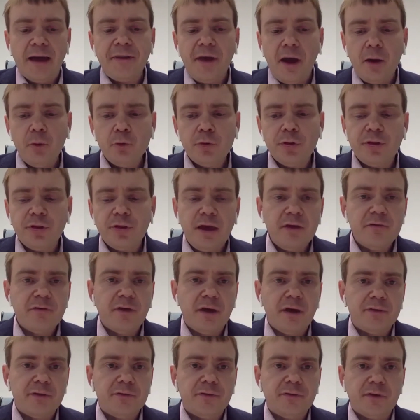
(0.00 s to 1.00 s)
And I would say
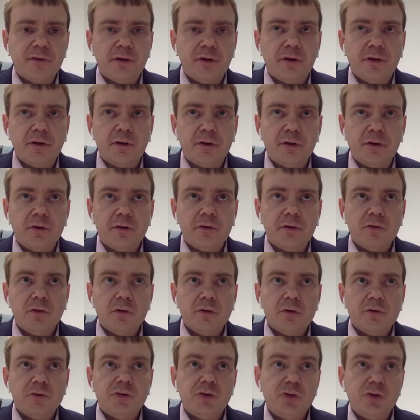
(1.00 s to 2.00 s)
that
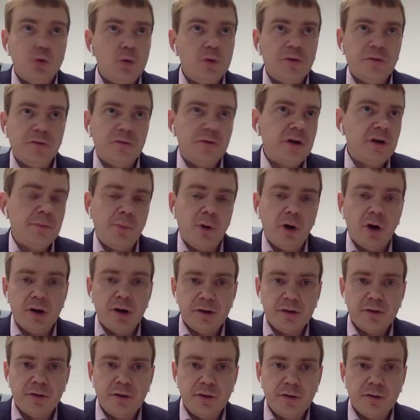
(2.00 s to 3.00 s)
2- and
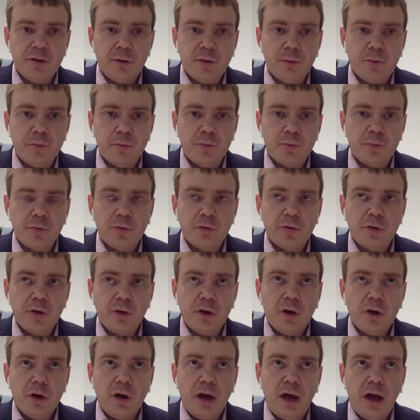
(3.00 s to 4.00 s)
3-party systems
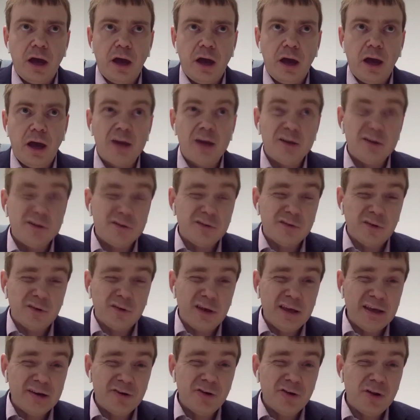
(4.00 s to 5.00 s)
and
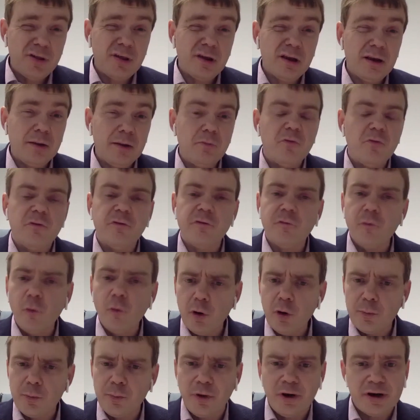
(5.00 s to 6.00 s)
increasingly
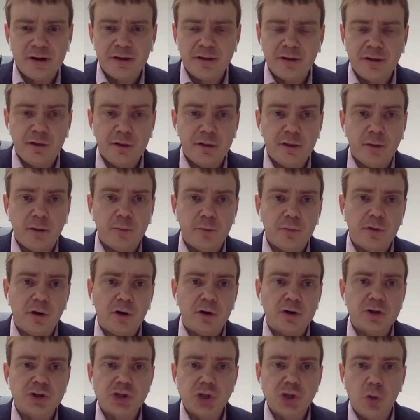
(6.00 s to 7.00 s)
4-party systems
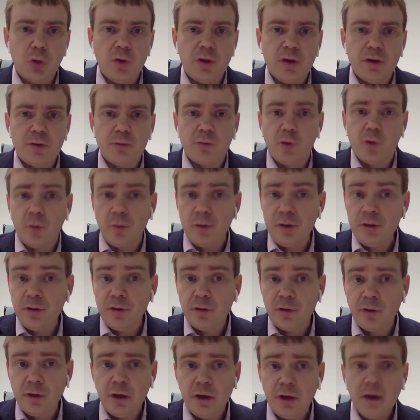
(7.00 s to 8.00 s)
are showing
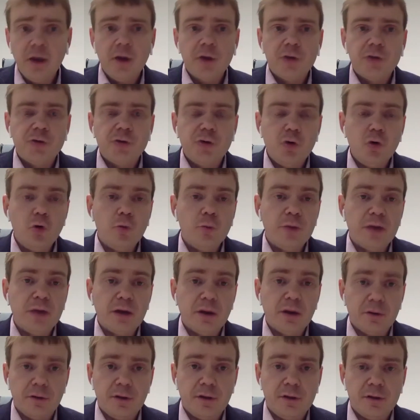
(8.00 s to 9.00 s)
promise. 2,
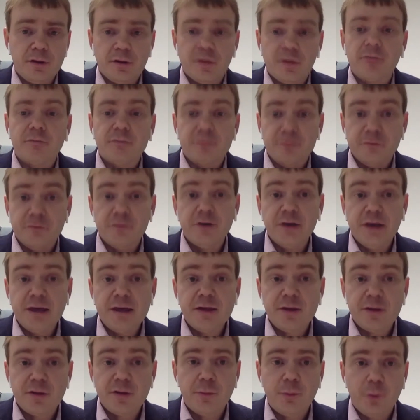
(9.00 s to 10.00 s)
because it's the
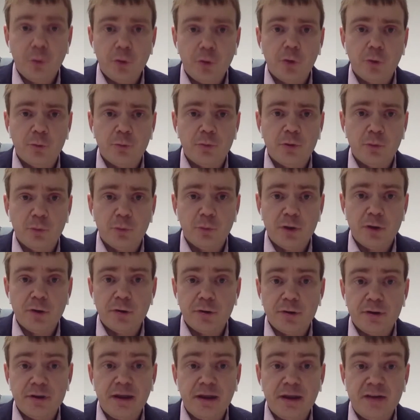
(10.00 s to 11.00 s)
least possible where
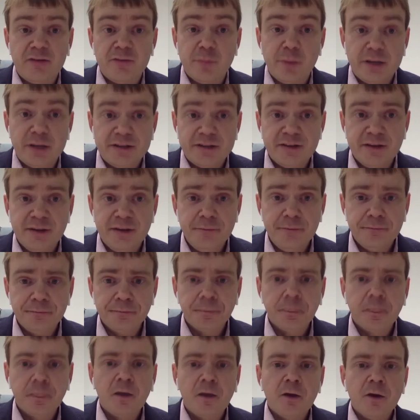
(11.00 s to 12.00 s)
you still have multi.
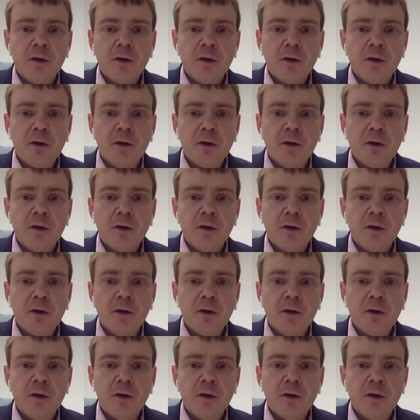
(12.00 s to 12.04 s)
